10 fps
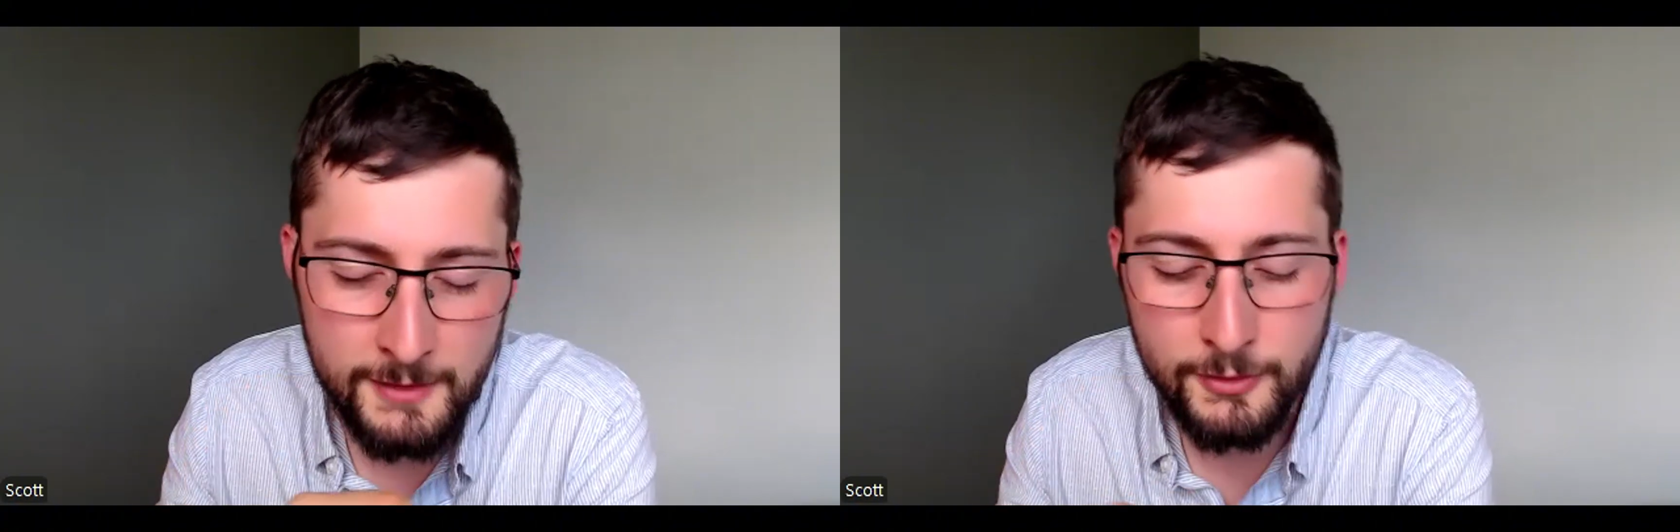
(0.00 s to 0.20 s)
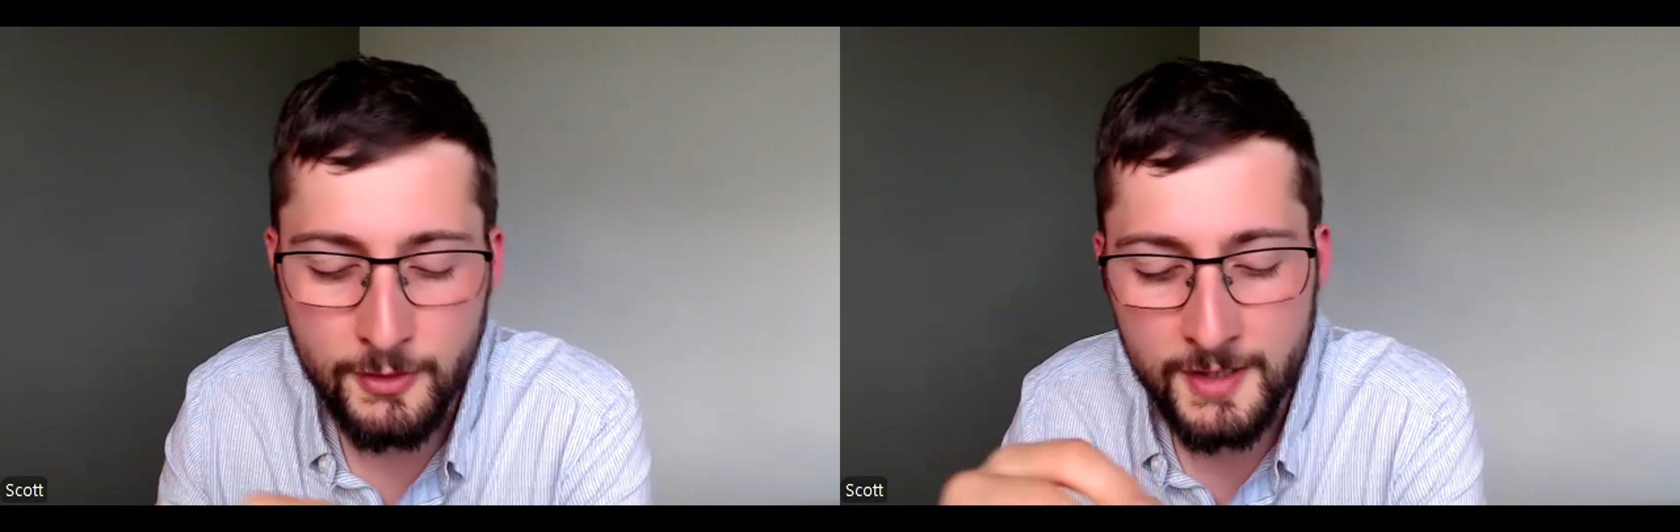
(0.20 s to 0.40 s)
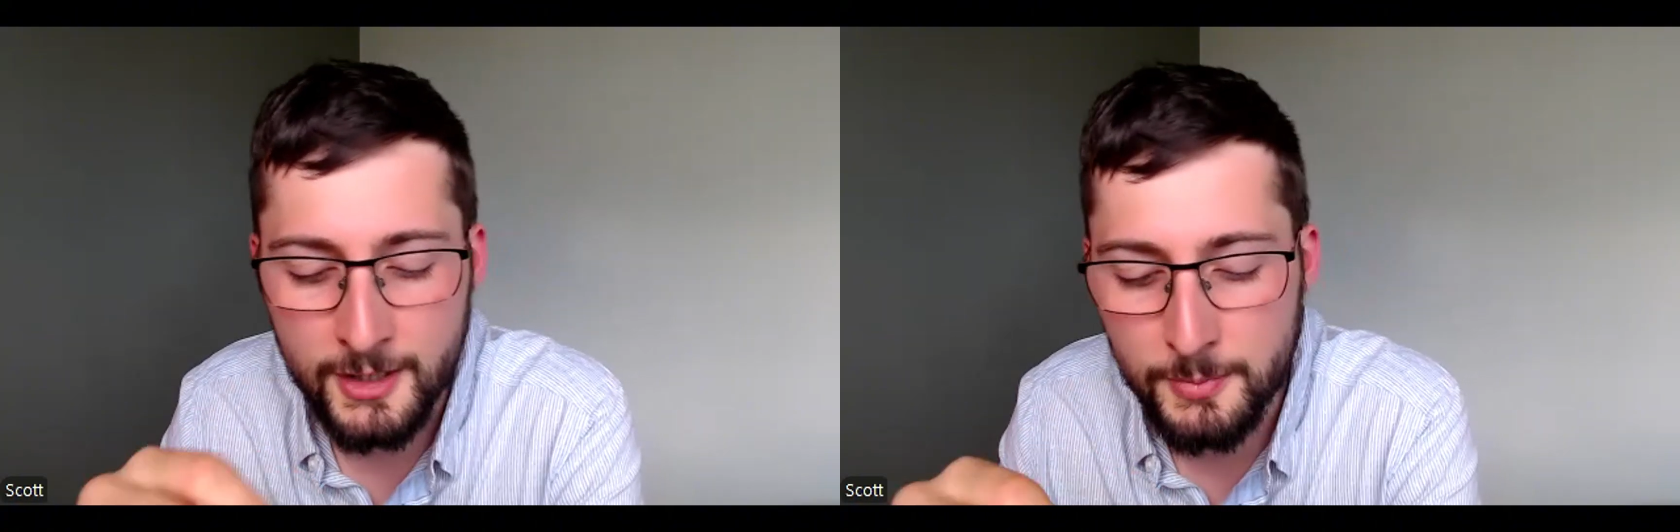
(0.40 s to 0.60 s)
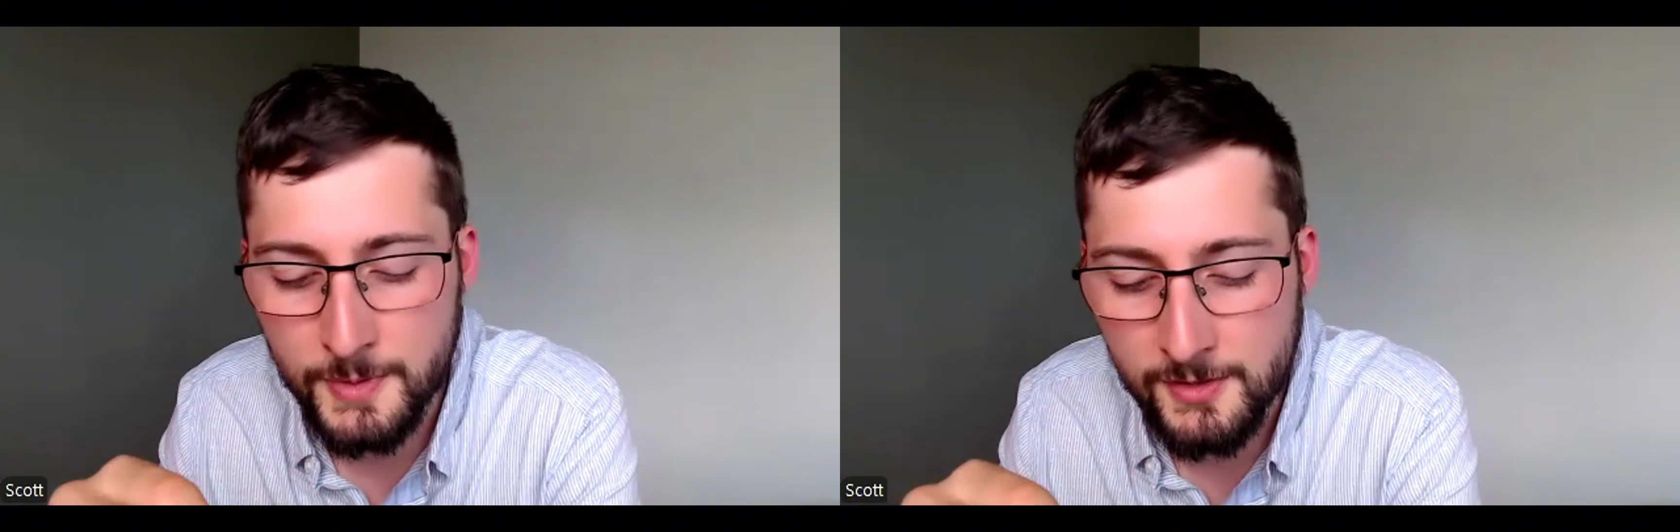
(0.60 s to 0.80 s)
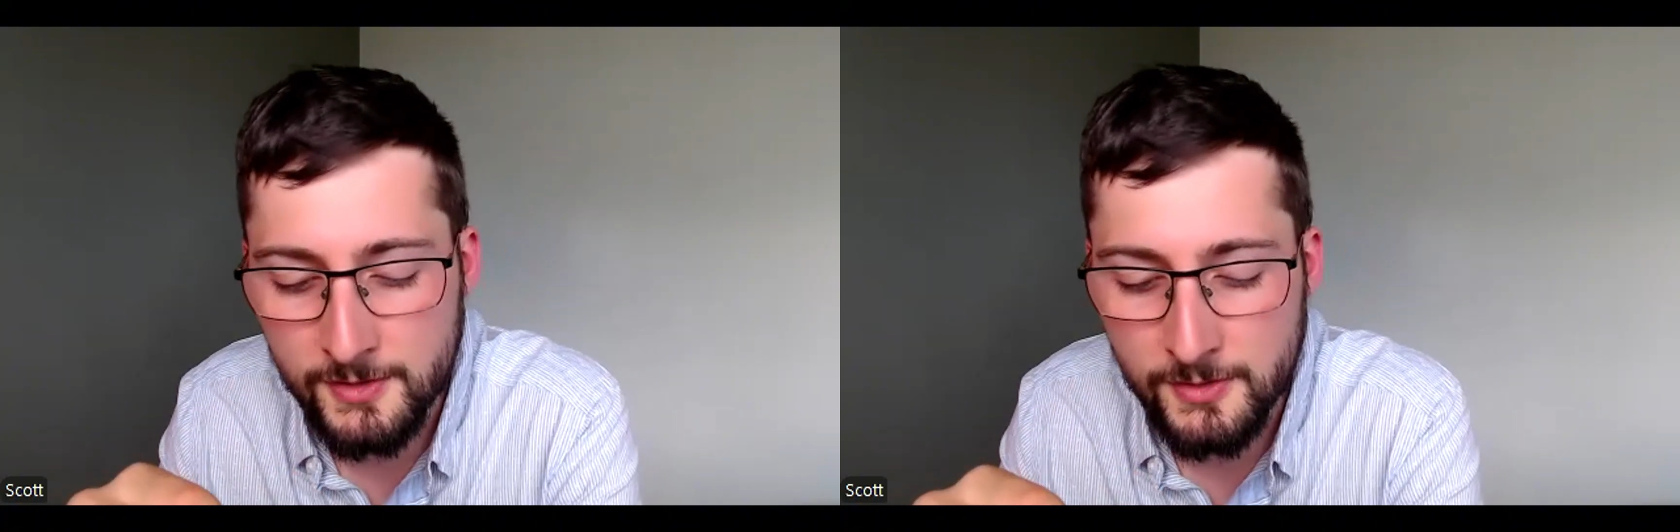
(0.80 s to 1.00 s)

for a therapist